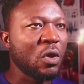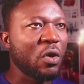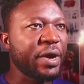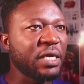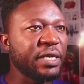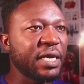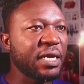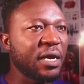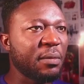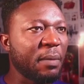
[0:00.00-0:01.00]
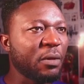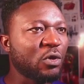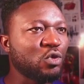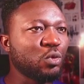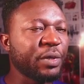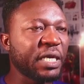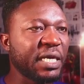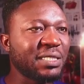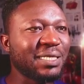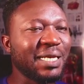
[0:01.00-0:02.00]
All right, then I'm going to
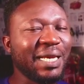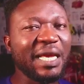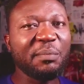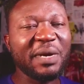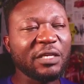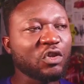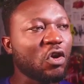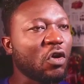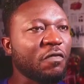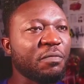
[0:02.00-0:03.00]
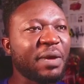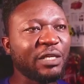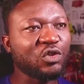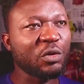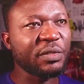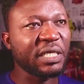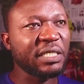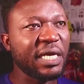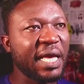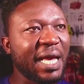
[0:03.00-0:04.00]
duplicate the layer mask of my subject
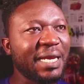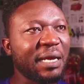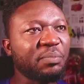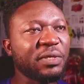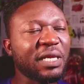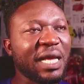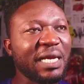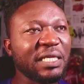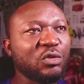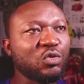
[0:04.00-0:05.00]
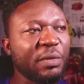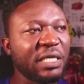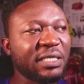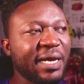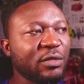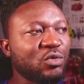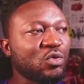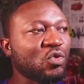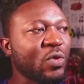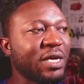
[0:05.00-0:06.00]
here and apply it to my title
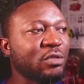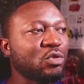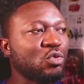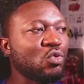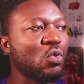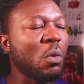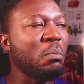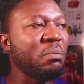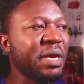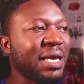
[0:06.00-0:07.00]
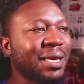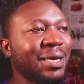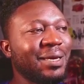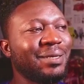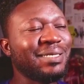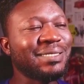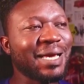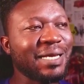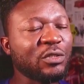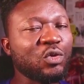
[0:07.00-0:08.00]
so as to make the
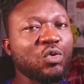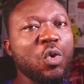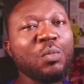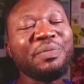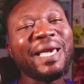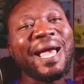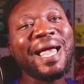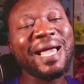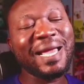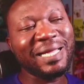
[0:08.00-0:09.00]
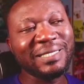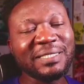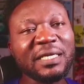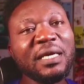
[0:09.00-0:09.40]
title go behind